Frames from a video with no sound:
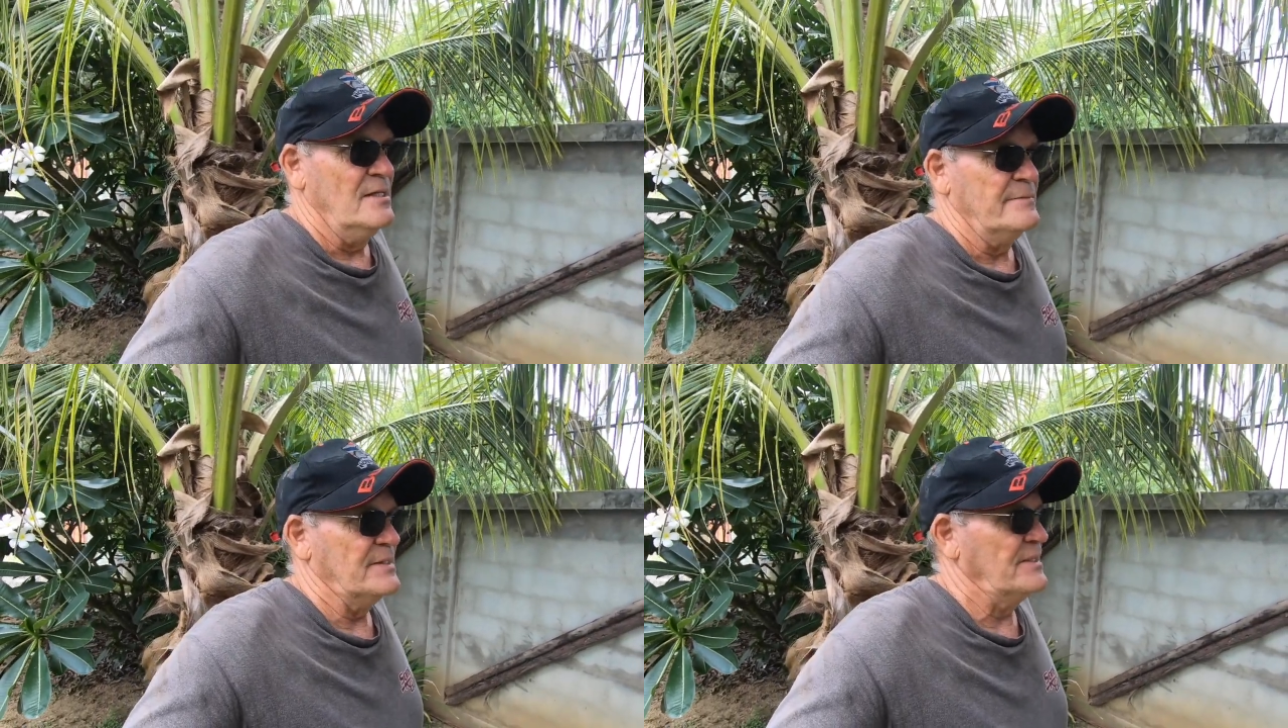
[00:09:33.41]

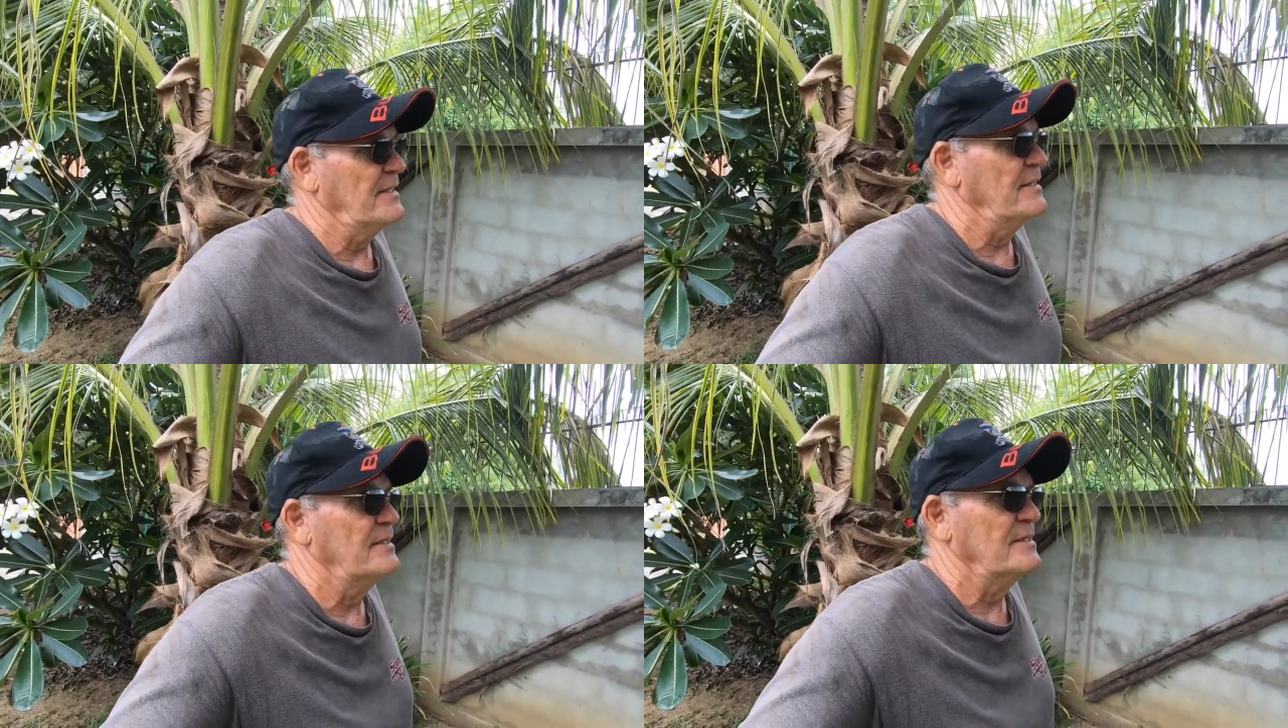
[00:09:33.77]
But
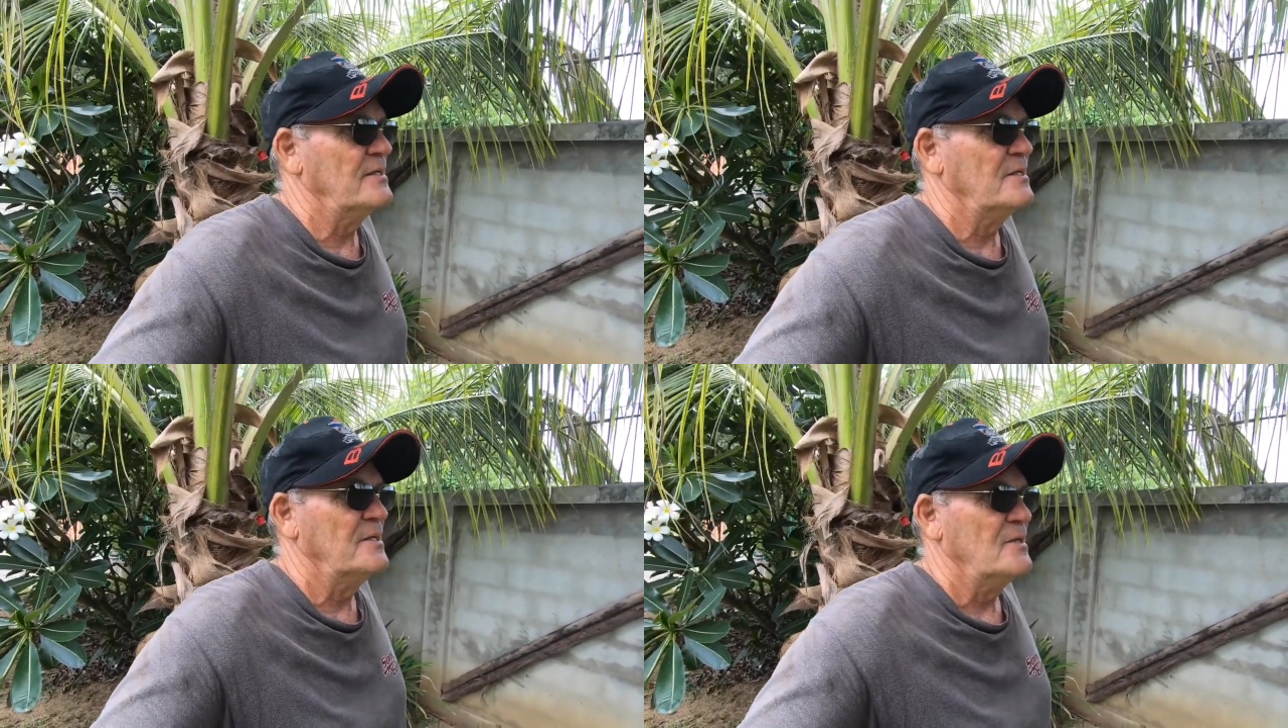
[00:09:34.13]

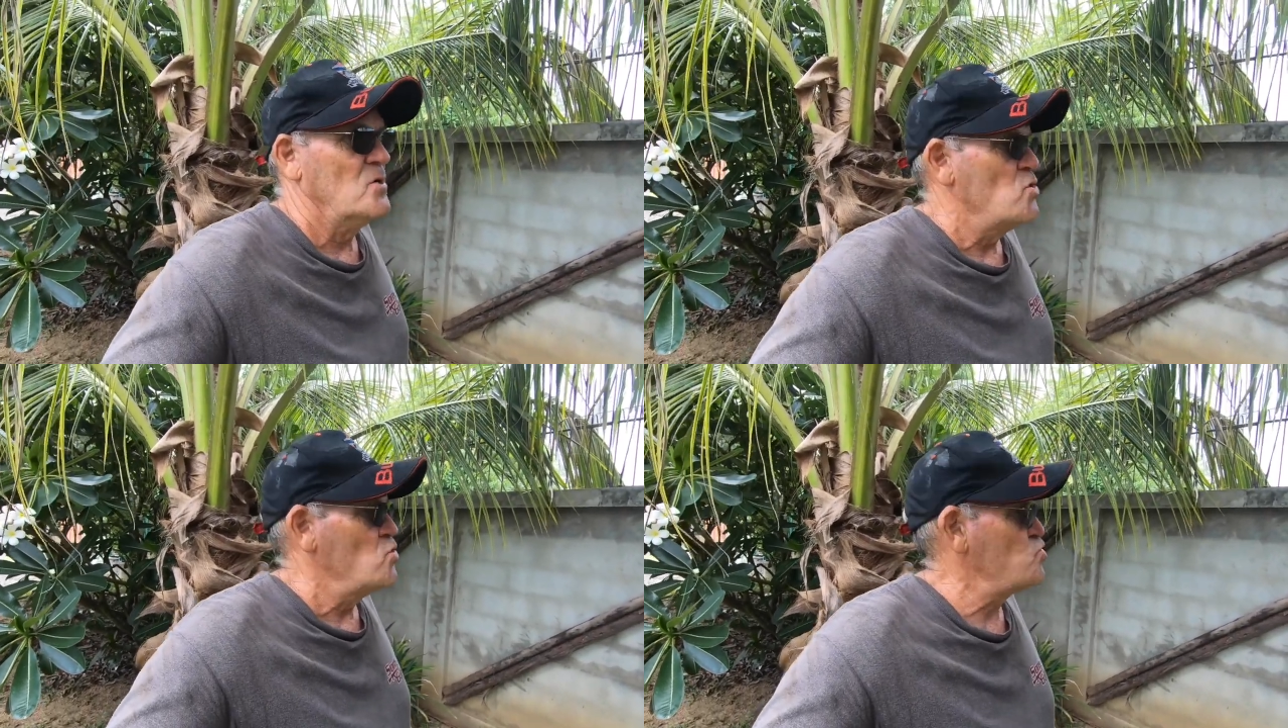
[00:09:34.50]

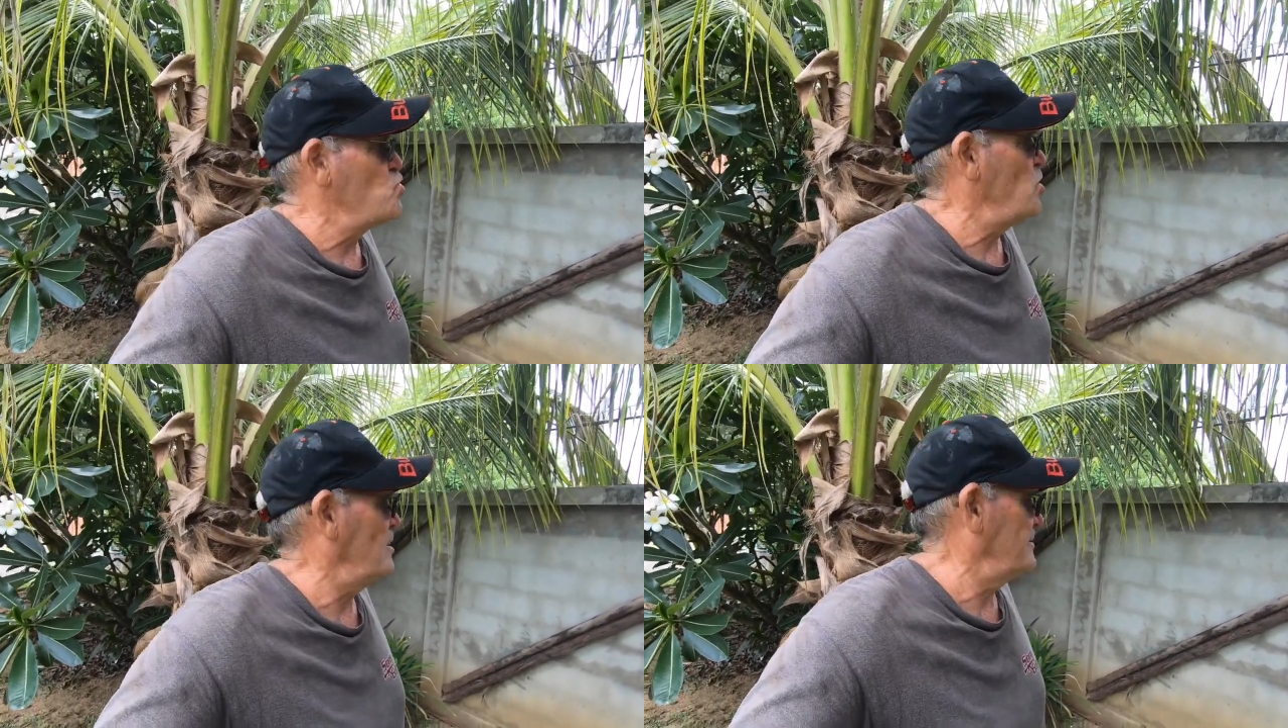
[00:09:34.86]

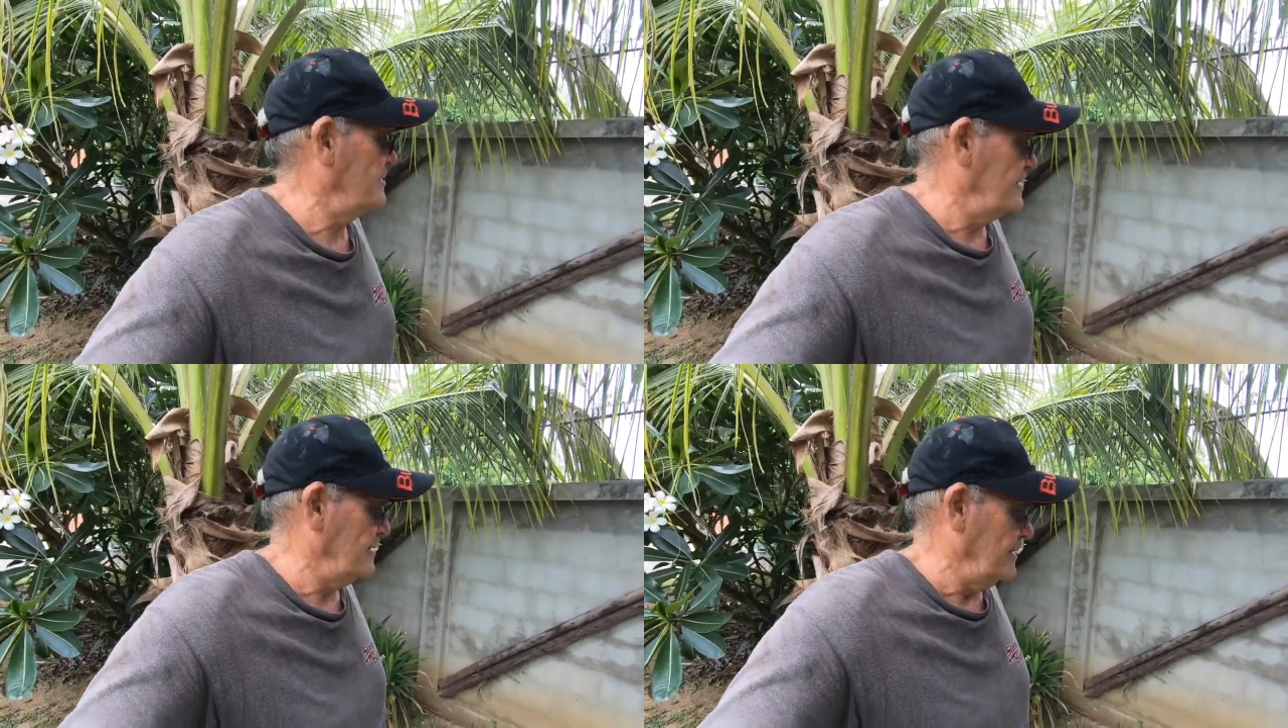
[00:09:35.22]
whew,
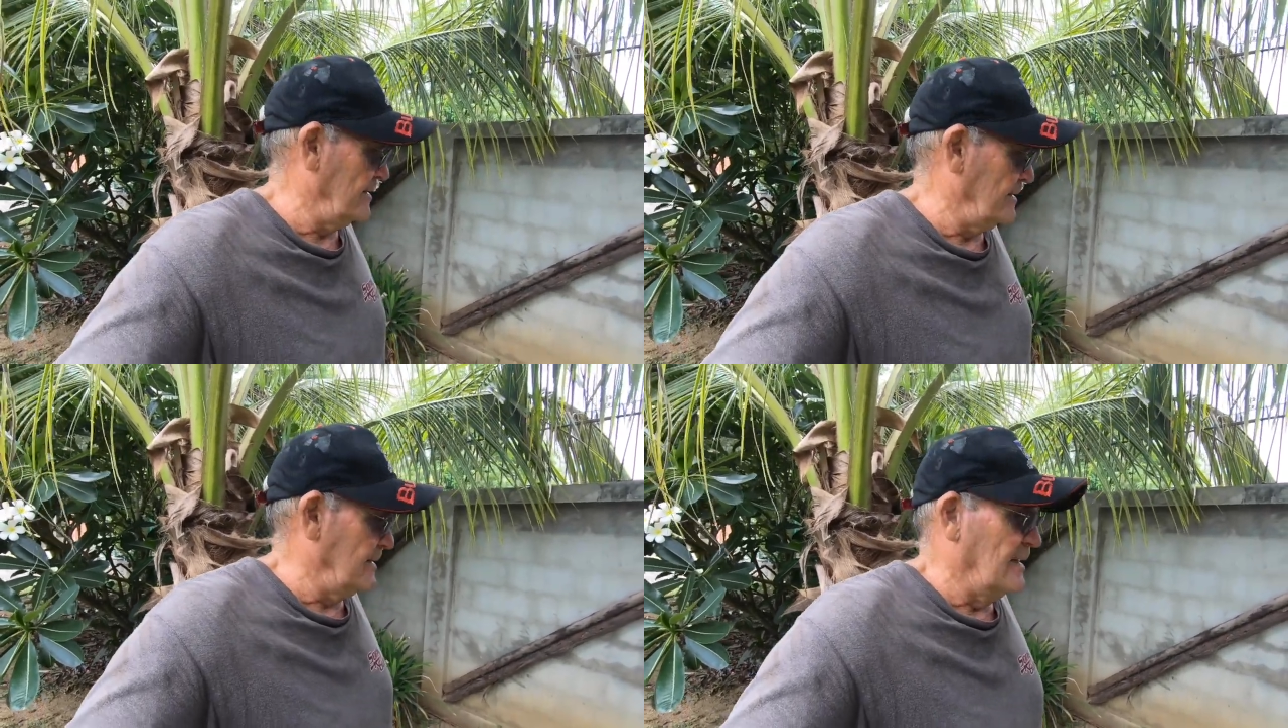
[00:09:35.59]

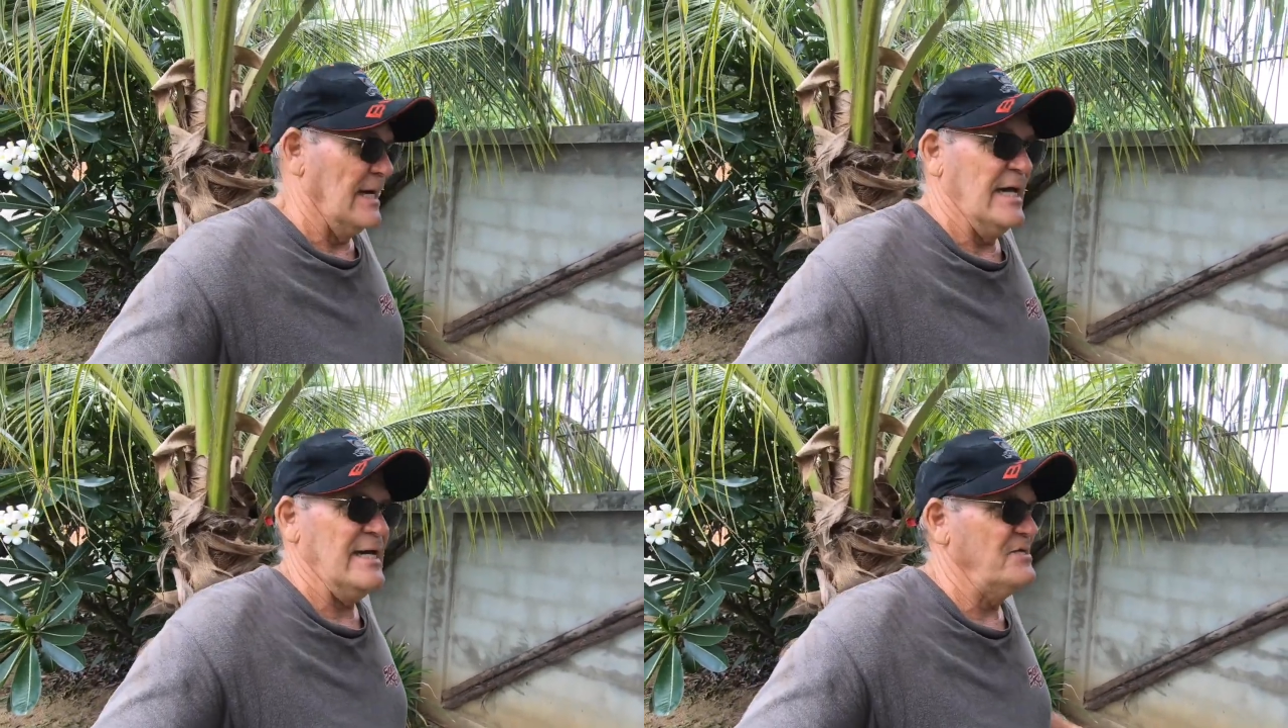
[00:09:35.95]

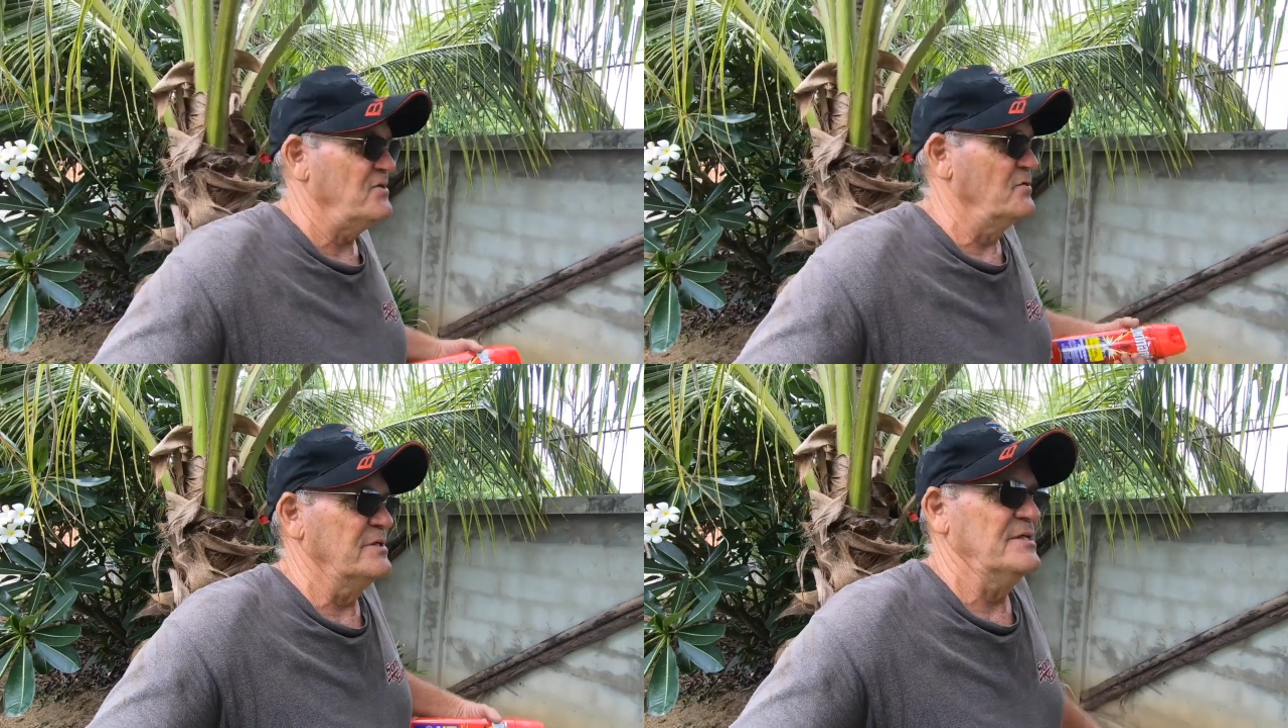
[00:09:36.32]
I hate
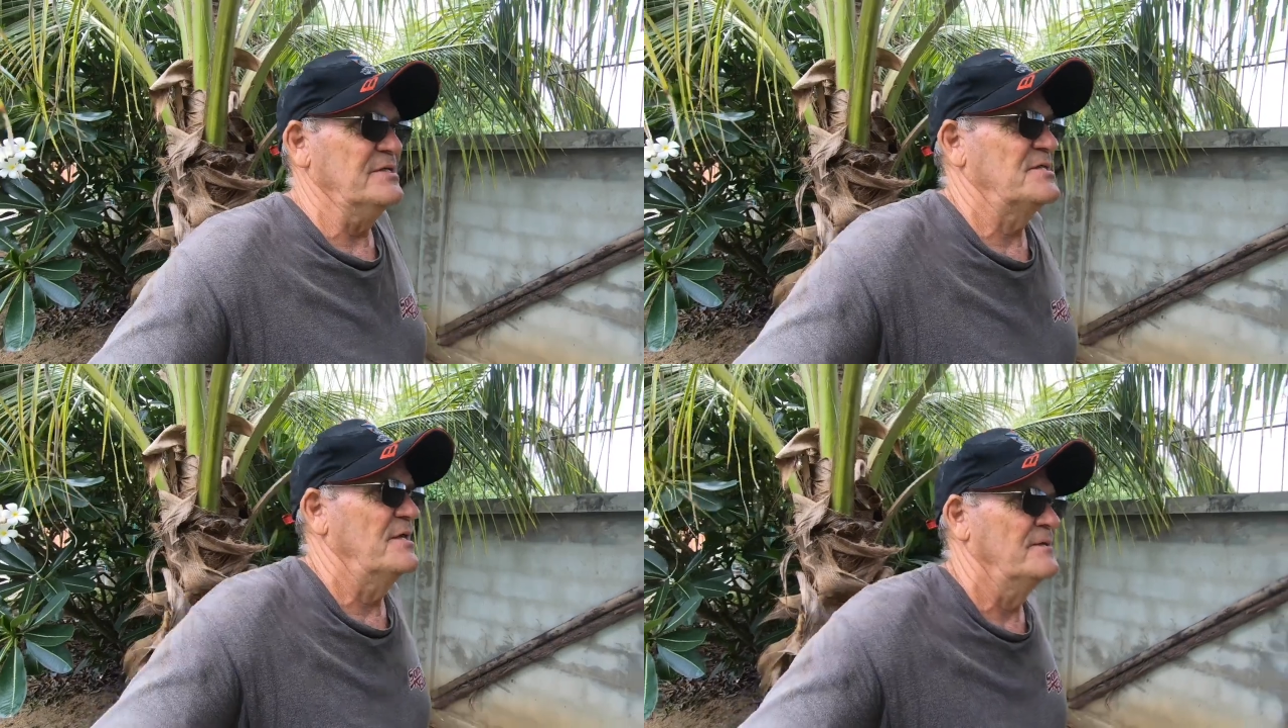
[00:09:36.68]
doing this